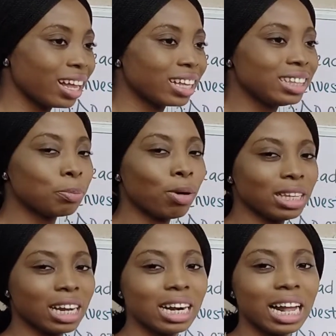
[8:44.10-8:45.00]
The
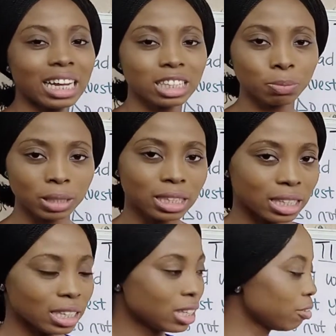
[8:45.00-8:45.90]
practical aspect
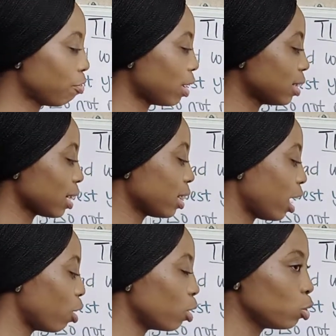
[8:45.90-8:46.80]
is the fact that
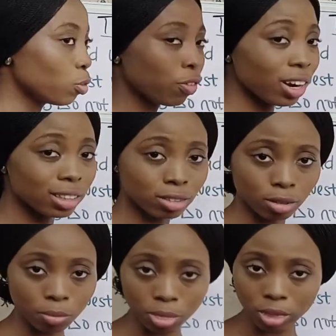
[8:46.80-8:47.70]
now you've learned
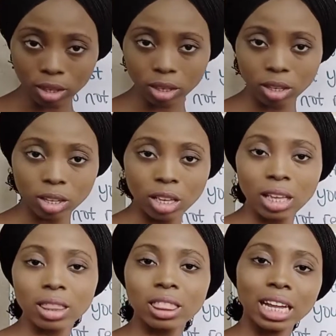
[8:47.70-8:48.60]
something.
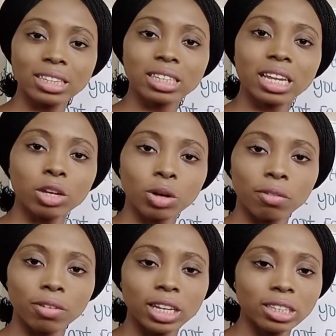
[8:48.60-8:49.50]
That thing that you have
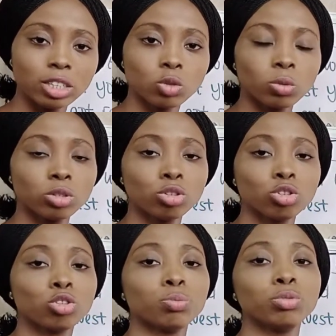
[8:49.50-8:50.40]
learned is what you
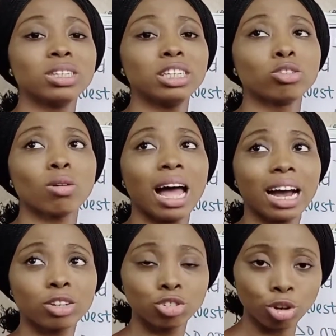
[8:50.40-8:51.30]
should put into
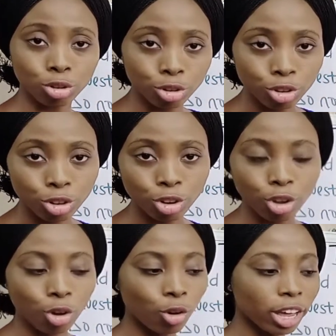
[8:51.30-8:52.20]
action.
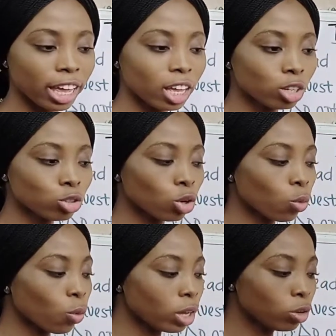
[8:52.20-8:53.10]
Okay, so
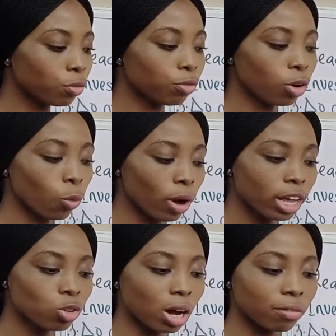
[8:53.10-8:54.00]
when
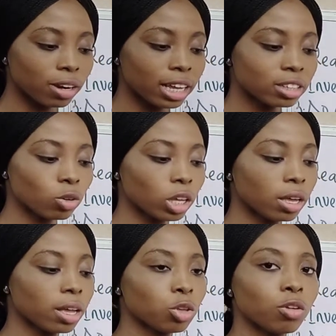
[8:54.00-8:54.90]
you have learned,
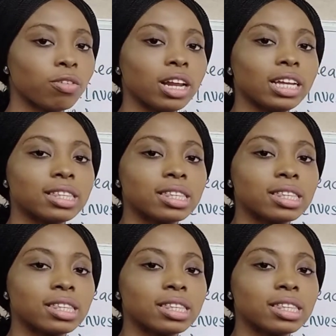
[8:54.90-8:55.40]
okay, you've learned